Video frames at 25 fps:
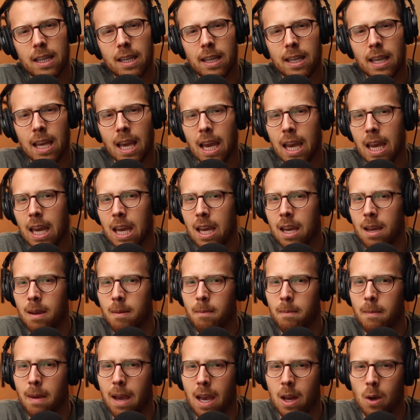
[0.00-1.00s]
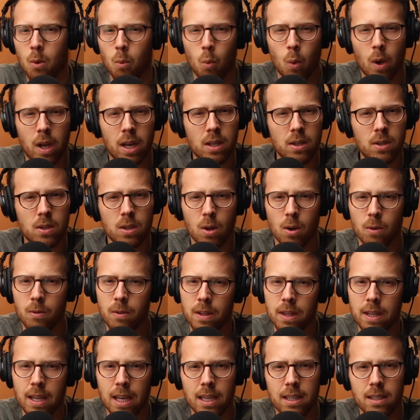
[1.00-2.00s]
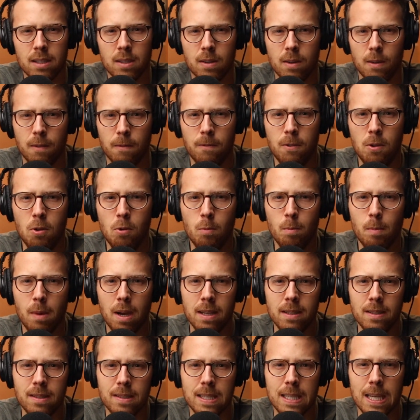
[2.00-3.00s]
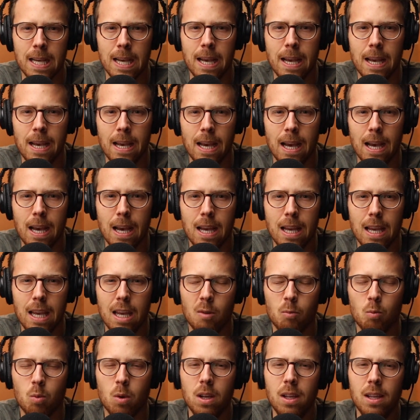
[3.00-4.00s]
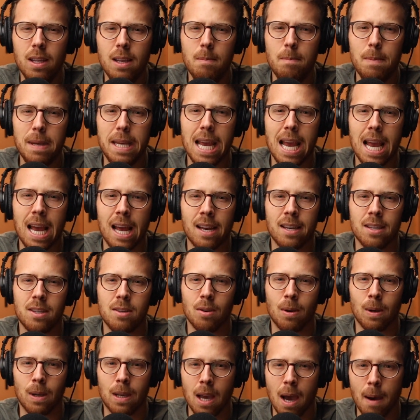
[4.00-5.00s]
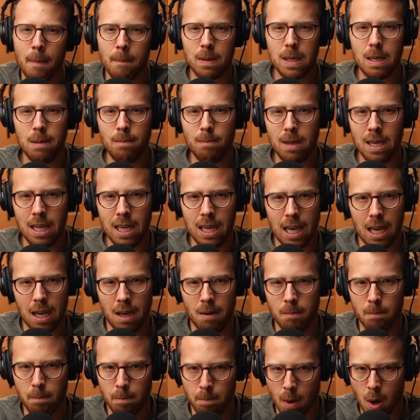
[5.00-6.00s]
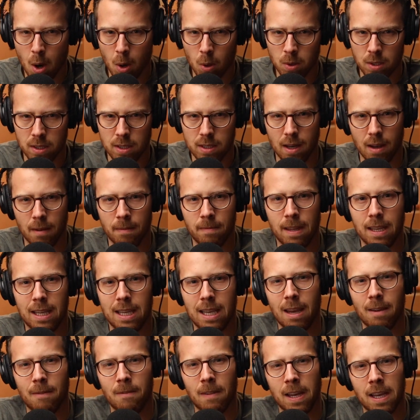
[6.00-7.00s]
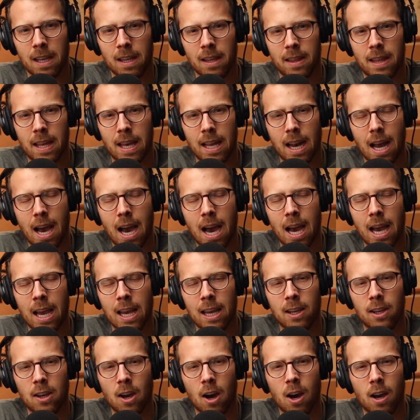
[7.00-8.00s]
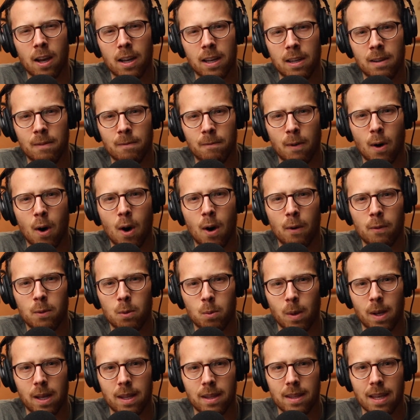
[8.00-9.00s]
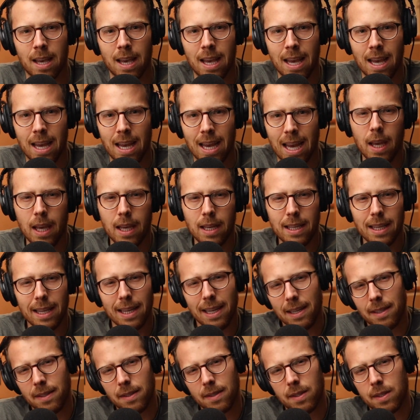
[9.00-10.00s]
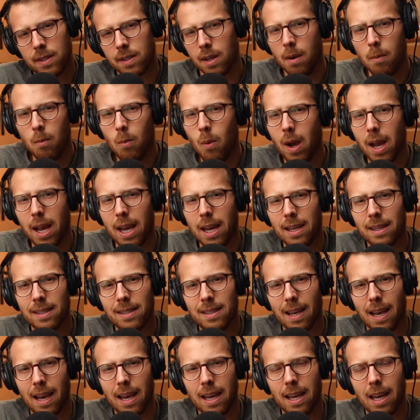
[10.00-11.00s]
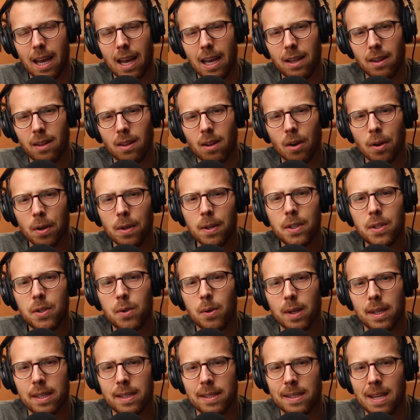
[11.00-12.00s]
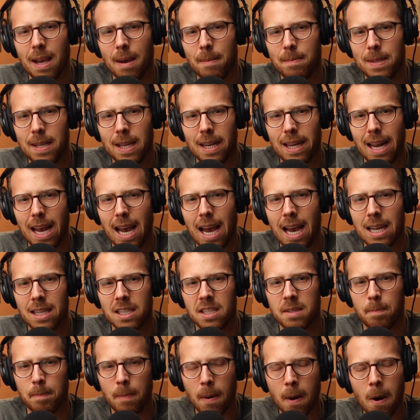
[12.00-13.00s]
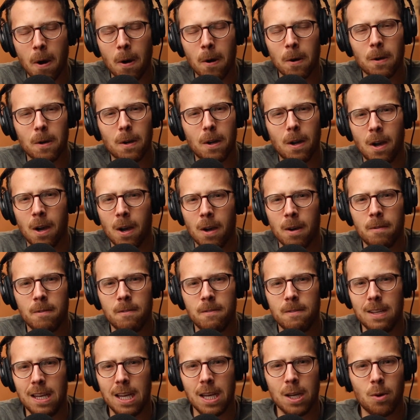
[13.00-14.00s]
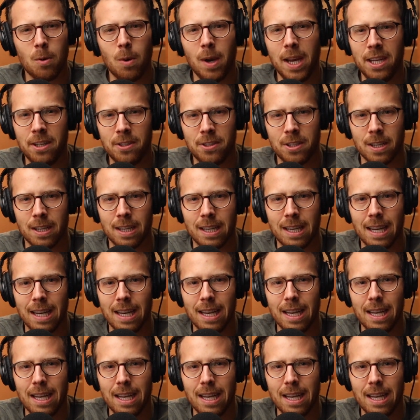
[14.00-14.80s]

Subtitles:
came and went over the next few months, it really began to accompany me in most of the giving that I got involved with. And in some ways, I learned to accept it as part of the equation.